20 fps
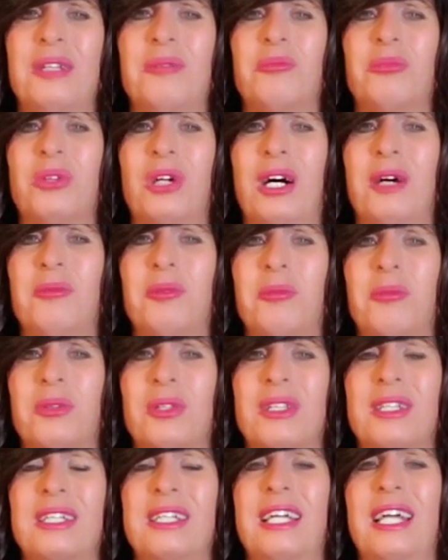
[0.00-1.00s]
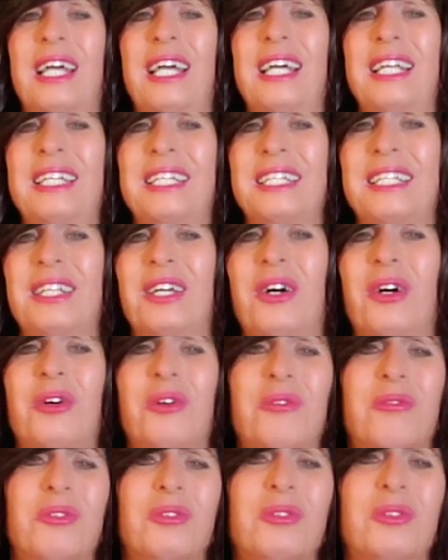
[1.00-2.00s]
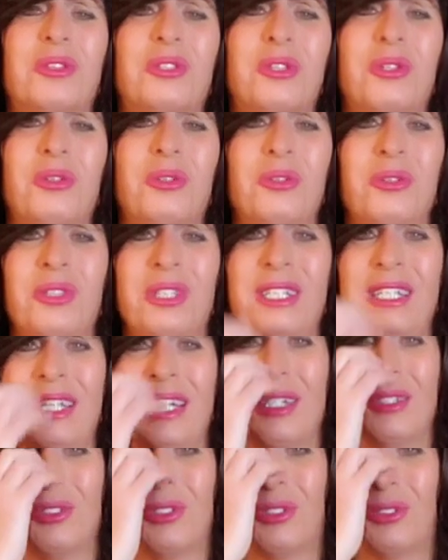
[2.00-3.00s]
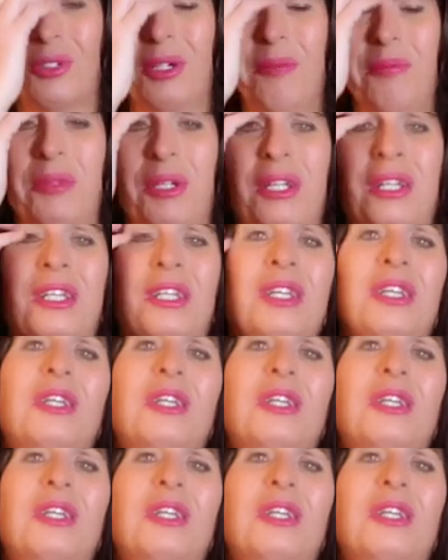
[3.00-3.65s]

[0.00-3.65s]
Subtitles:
and probably heading over to the strip